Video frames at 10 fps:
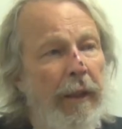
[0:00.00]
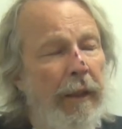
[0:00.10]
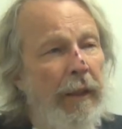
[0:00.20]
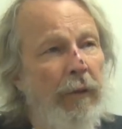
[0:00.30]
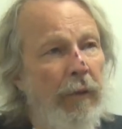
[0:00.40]

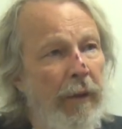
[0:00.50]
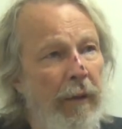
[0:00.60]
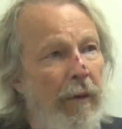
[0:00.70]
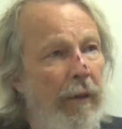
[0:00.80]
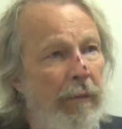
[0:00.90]
equally
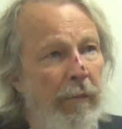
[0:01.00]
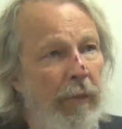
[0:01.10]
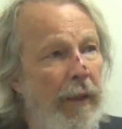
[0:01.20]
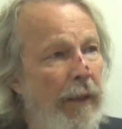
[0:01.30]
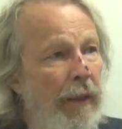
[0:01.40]

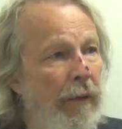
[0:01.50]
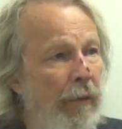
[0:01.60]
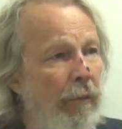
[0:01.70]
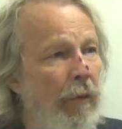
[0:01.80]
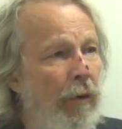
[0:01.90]
heartbreaking
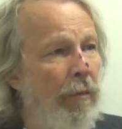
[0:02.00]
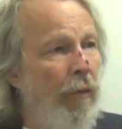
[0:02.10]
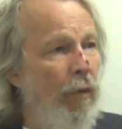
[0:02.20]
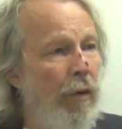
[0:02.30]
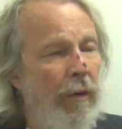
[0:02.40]
or, or
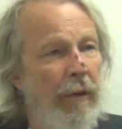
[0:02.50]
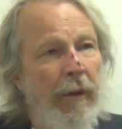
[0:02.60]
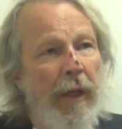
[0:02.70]
more.